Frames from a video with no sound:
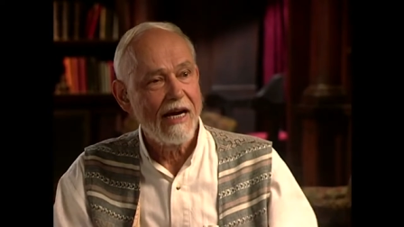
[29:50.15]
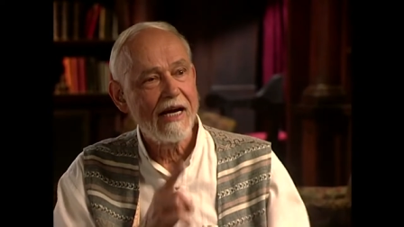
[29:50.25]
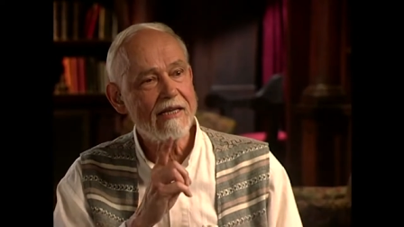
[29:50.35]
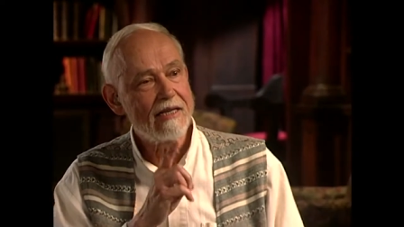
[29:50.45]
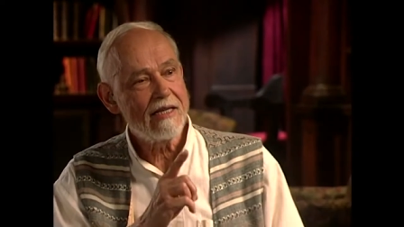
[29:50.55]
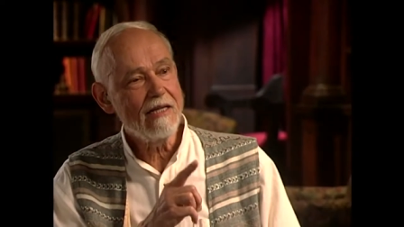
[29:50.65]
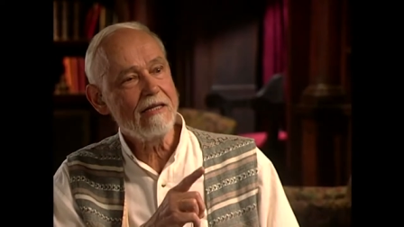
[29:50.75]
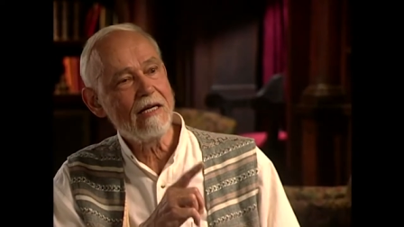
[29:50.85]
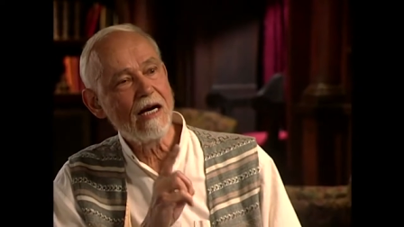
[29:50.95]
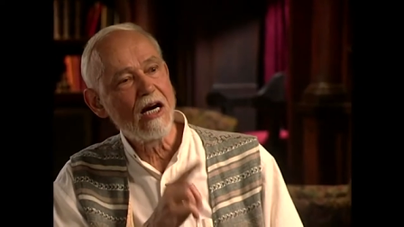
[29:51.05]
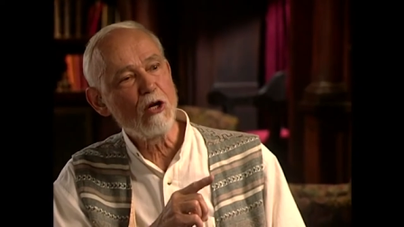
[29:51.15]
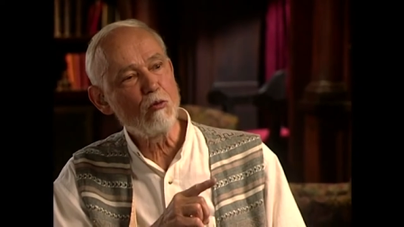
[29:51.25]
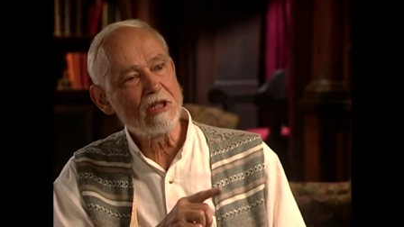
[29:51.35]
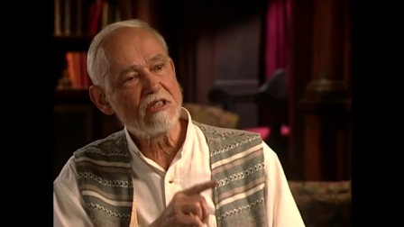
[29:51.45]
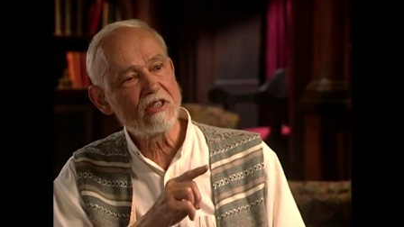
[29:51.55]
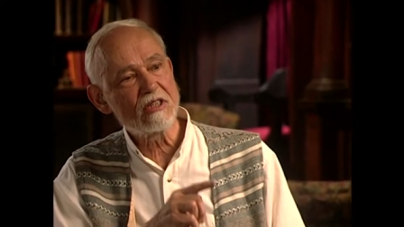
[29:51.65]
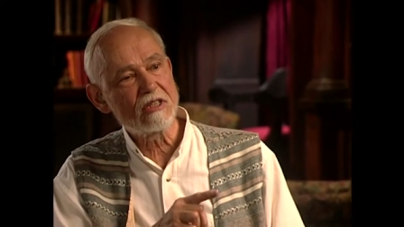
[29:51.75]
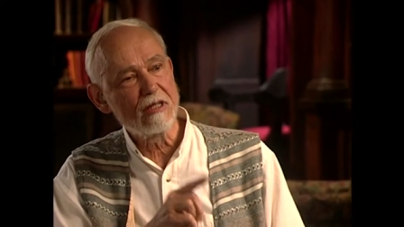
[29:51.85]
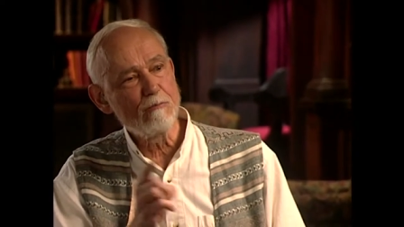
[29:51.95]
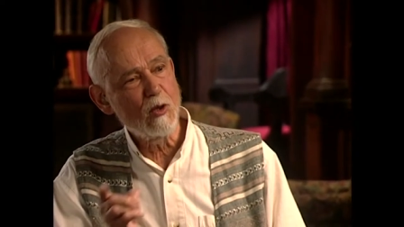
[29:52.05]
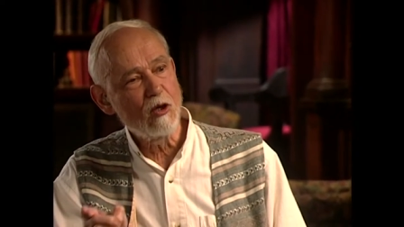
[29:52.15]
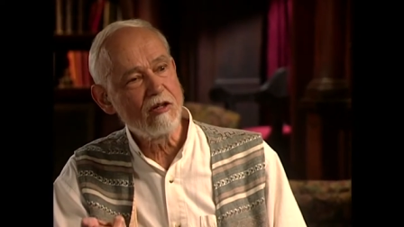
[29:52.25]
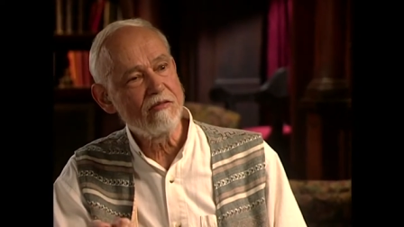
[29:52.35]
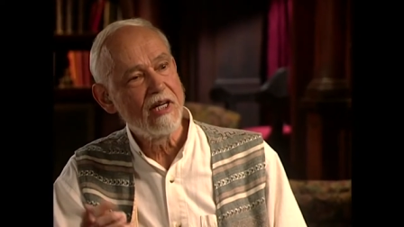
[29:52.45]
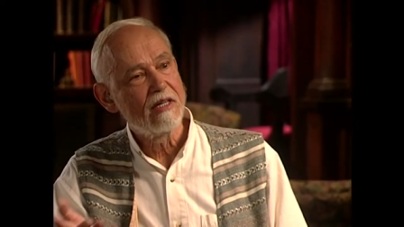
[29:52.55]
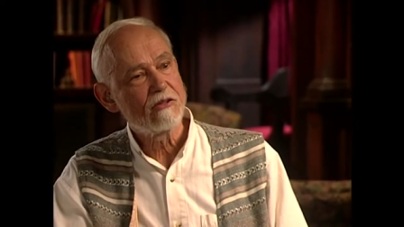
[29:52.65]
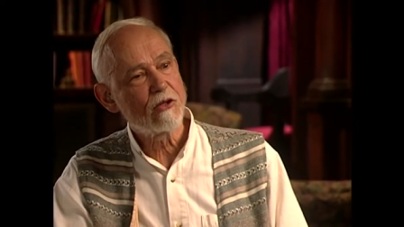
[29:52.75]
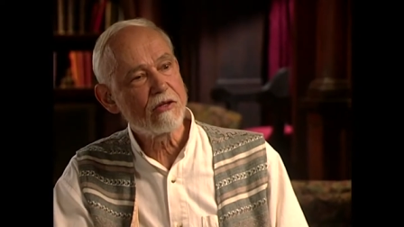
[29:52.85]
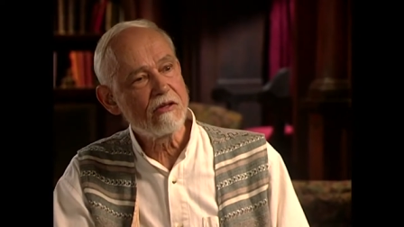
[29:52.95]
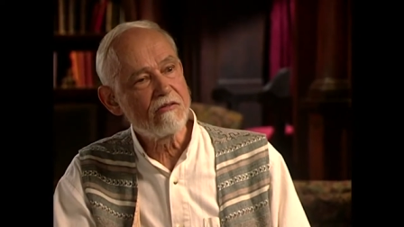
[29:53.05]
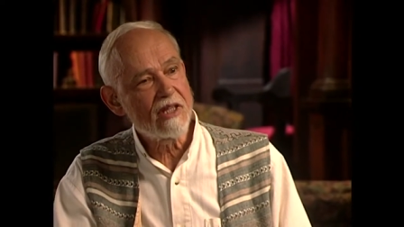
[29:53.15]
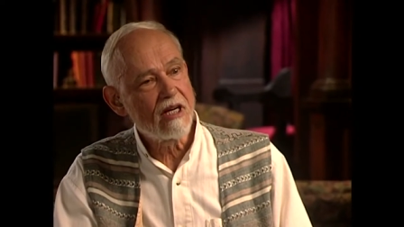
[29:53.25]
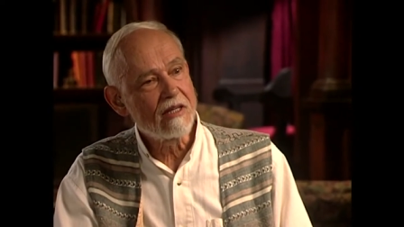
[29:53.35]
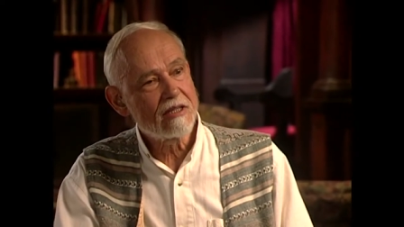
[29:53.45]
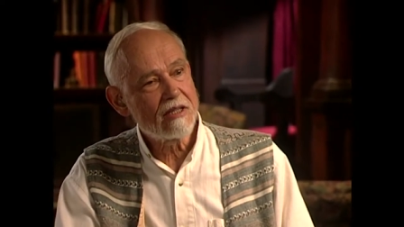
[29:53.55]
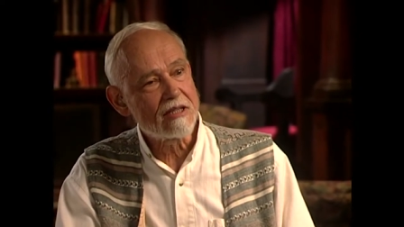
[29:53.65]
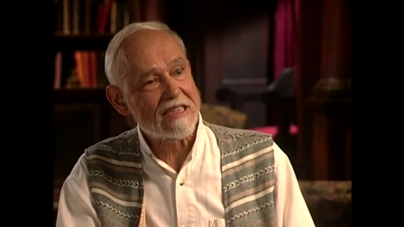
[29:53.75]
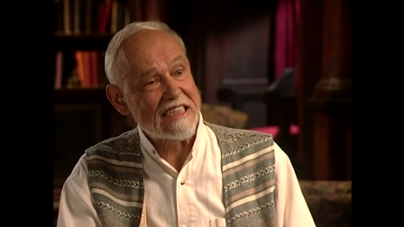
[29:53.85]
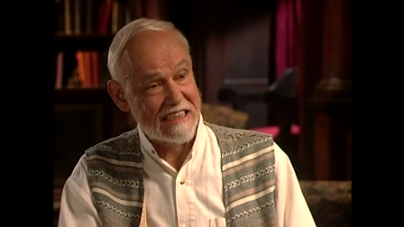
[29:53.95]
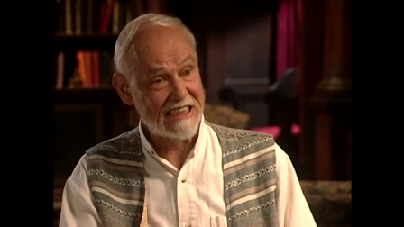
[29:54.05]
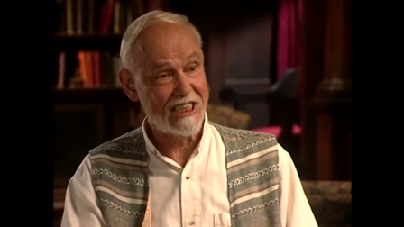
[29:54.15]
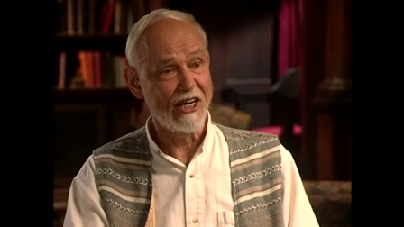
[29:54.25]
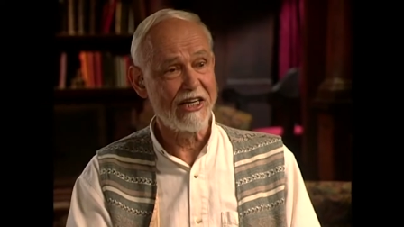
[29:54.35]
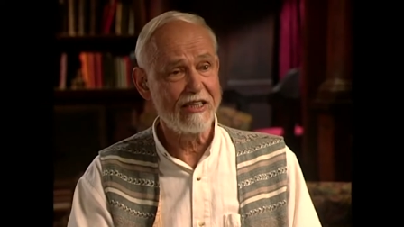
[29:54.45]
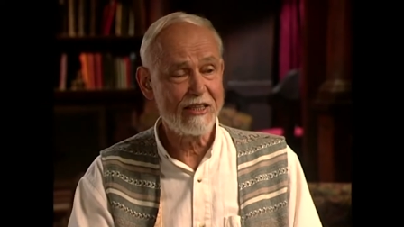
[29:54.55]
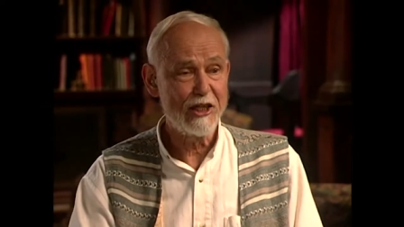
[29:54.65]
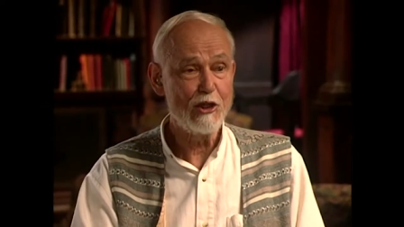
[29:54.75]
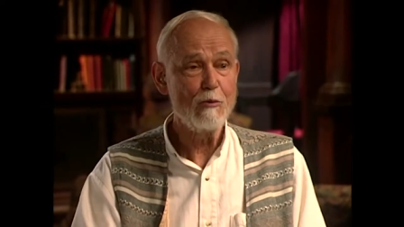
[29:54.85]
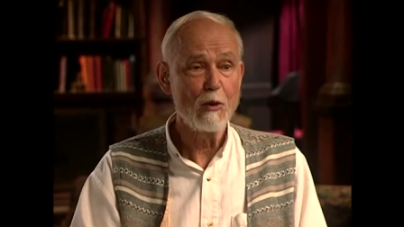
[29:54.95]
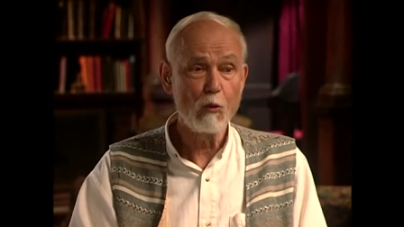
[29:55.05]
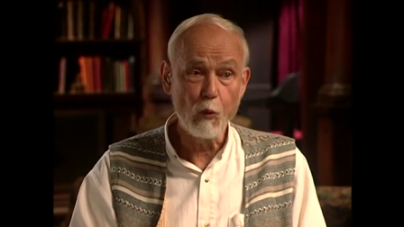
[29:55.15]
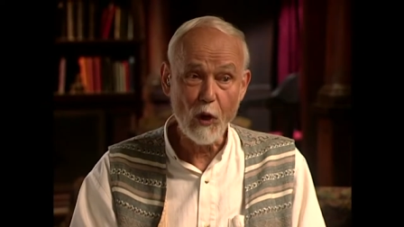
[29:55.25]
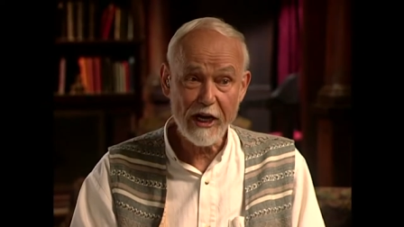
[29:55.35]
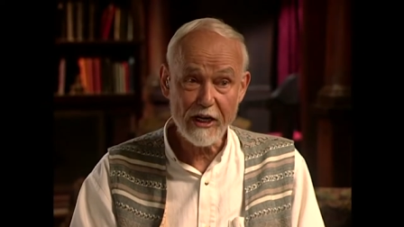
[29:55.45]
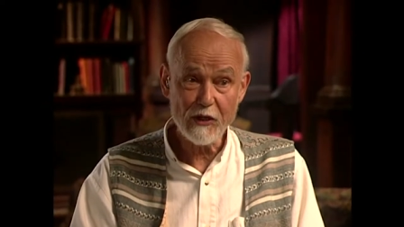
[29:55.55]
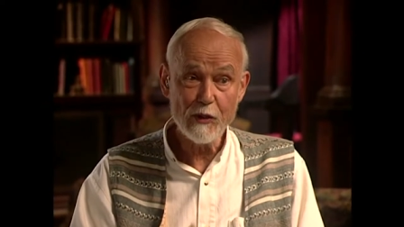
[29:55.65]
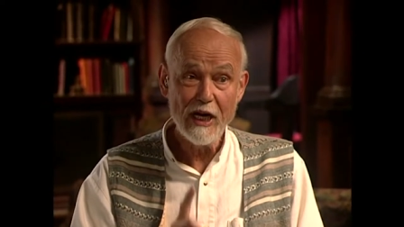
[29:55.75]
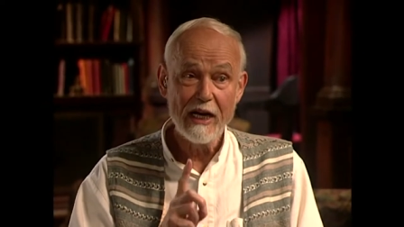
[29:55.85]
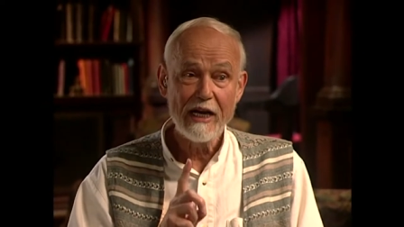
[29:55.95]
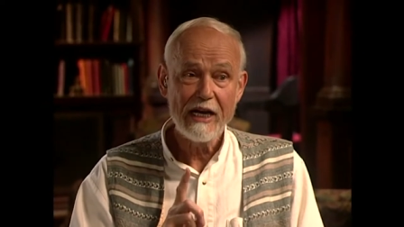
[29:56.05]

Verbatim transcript: and then I would slip off to the Vedanta Society, where